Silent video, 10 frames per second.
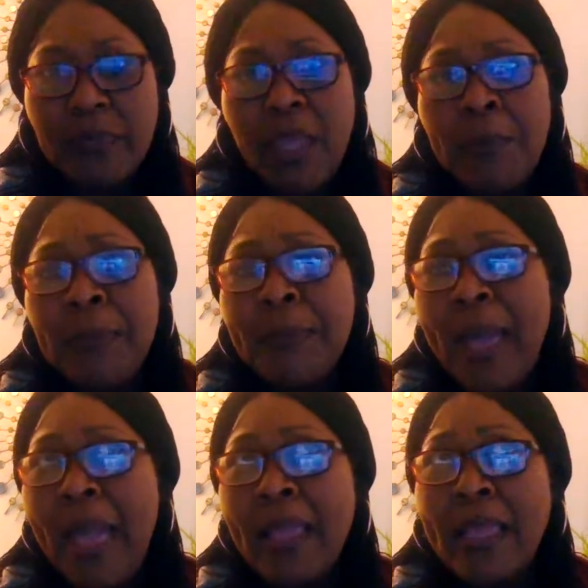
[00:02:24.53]
But
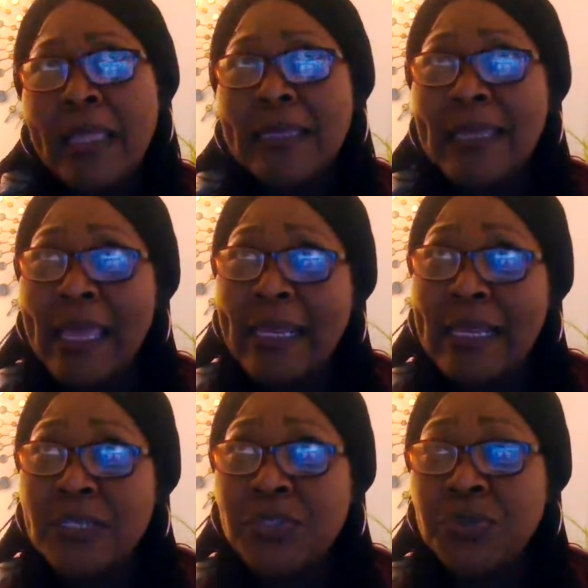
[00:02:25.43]
back late
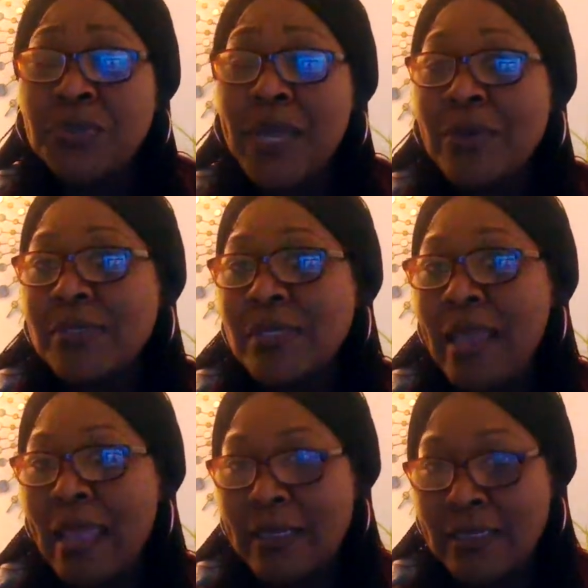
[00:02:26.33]
in
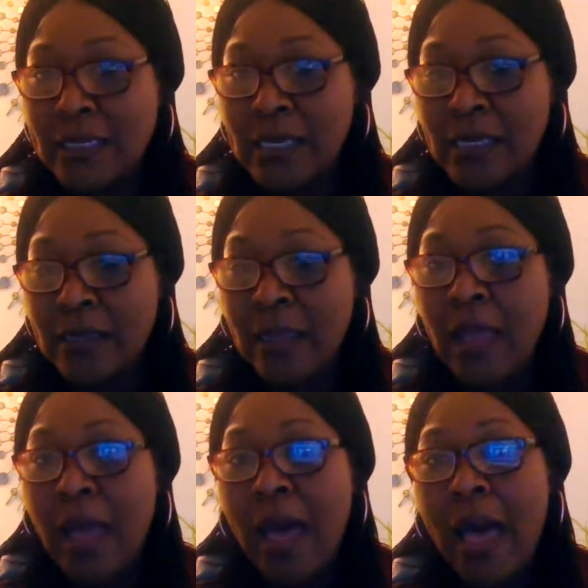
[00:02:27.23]
2018,
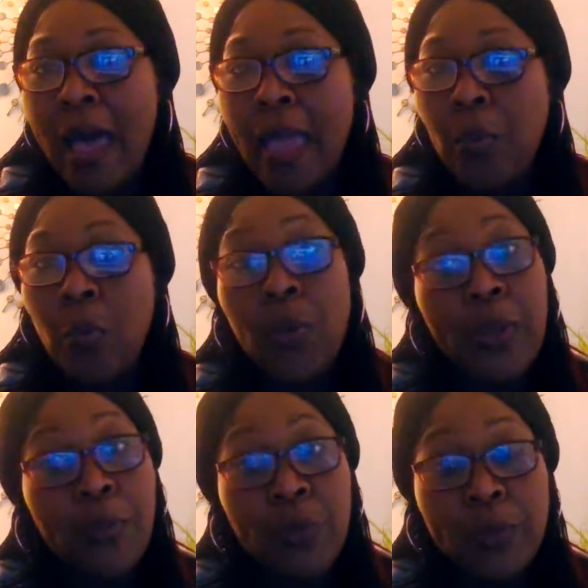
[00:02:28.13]
I woke
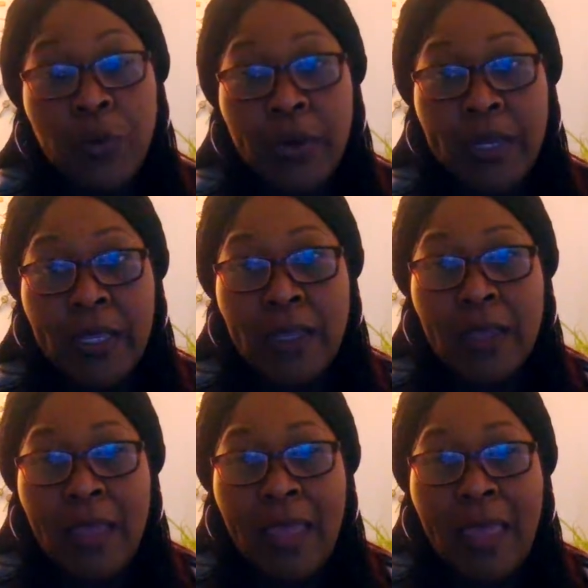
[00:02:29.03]
up one morning
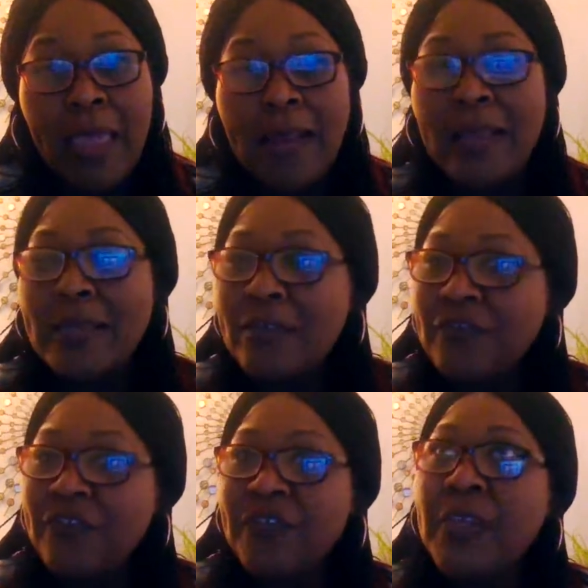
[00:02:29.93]
and I didn't
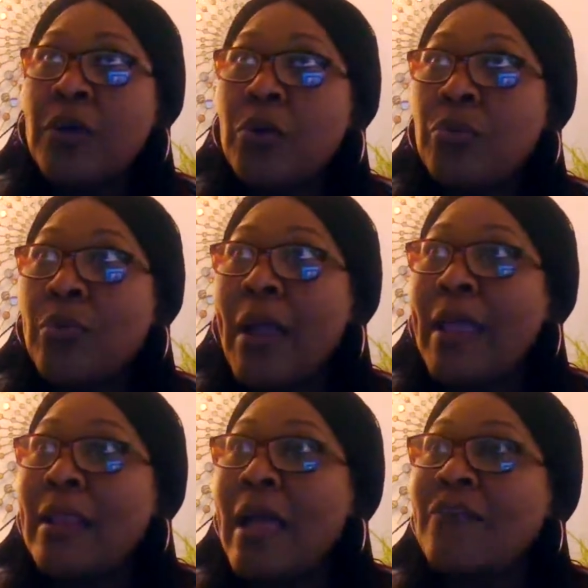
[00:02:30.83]
feel
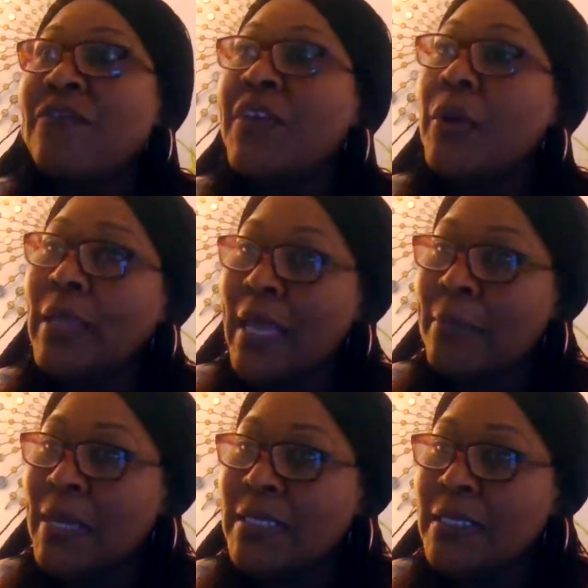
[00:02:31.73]
right. I felt like
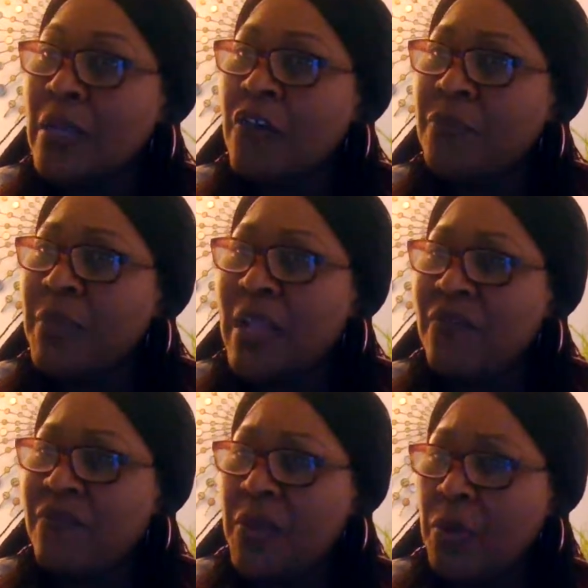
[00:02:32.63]
myself, but I
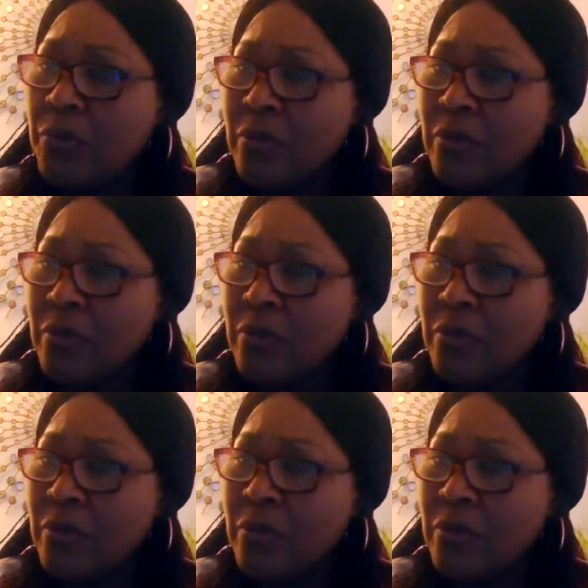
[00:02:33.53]
felt